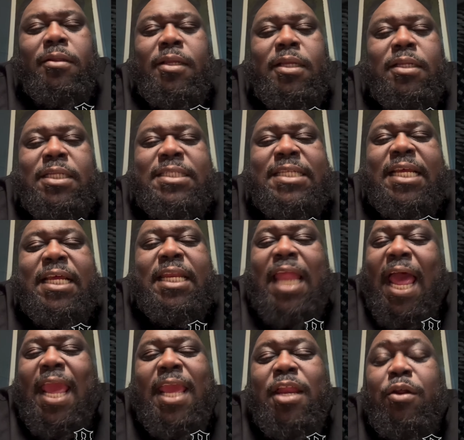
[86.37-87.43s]

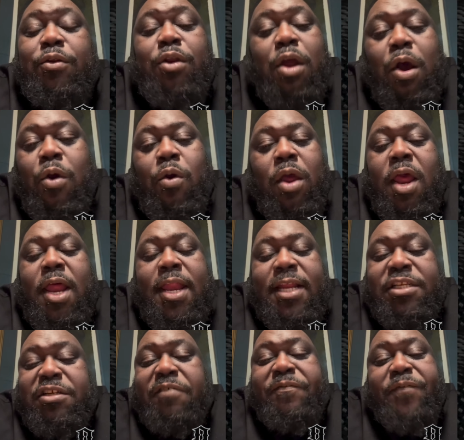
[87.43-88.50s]
he don't know that
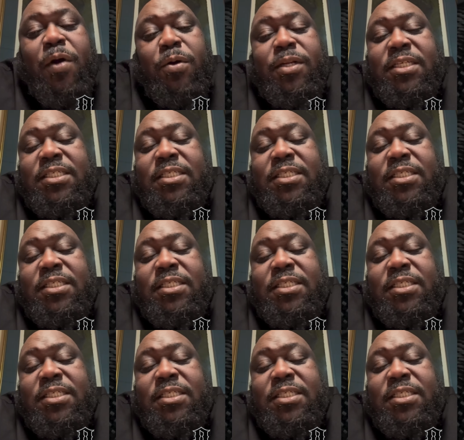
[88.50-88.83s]
you'll fold this